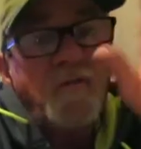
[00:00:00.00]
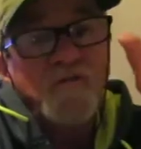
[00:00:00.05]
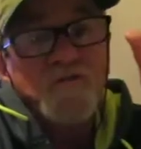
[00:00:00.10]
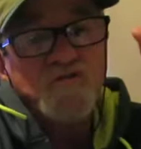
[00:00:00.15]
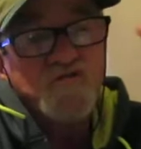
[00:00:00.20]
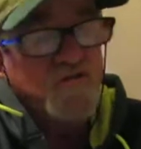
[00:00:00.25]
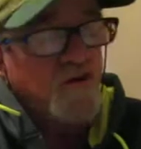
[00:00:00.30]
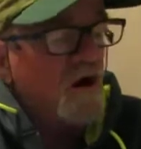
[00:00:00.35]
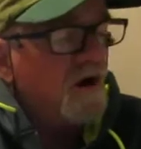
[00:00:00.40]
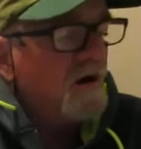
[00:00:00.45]
I was
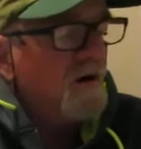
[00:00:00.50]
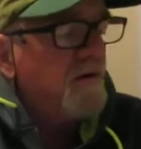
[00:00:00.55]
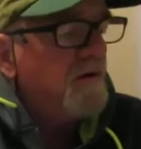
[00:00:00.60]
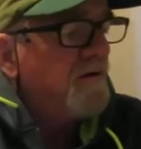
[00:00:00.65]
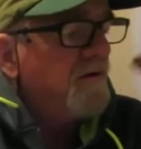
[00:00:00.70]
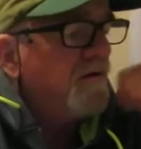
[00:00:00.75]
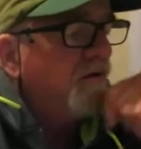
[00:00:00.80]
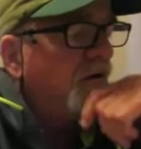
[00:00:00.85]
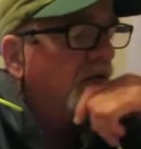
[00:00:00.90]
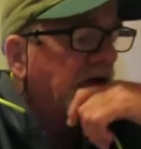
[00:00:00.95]
shocked.
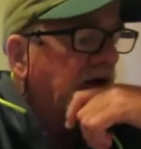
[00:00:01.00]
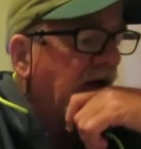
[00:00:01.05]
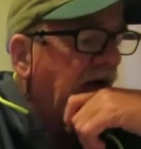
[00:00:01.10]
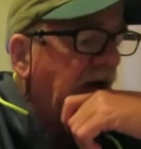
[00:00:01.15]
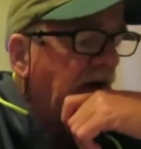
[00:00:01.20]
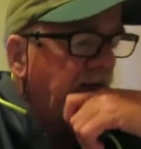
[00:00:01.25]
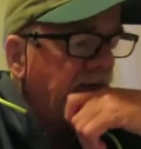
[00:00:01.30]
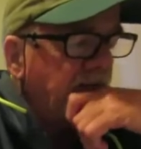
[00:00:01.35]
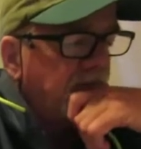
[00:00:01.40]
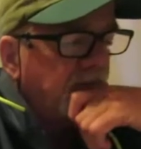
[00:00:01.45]
Okay,
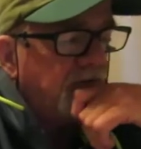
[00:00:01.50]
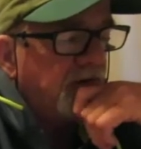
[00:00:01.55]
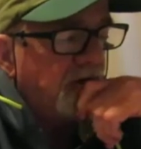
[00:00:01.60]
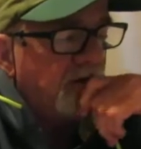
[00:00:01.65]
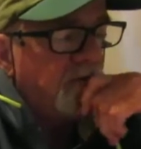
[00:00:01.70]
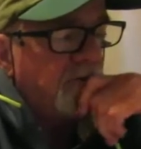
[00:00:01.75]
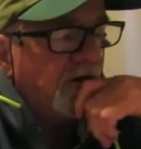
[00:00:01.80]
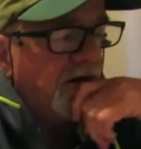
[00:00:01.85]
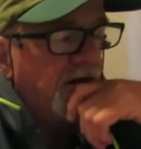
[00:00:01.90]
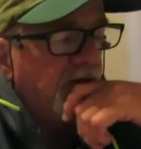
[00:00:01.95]

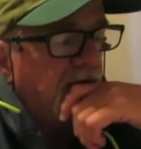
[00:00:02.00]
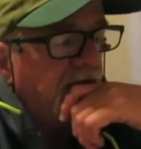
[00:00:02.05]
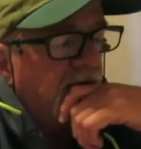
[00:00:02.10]
never mind.